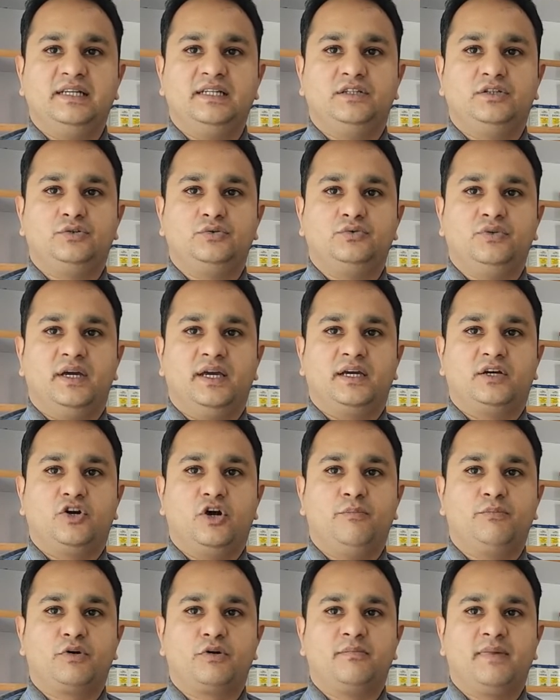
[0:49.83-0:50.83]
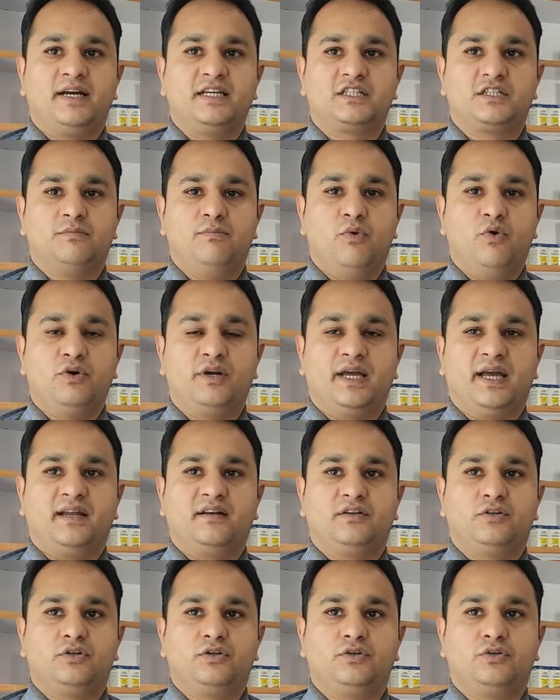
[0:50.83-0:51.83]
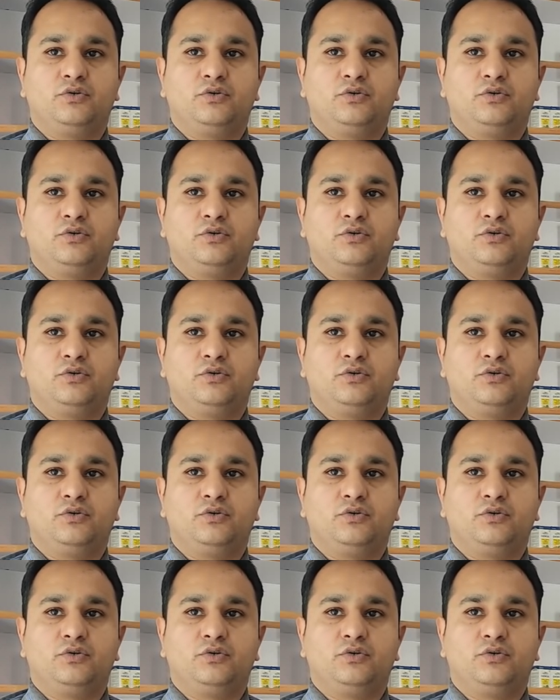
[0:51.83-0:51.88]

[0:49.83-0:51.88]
lead to a compromised bone and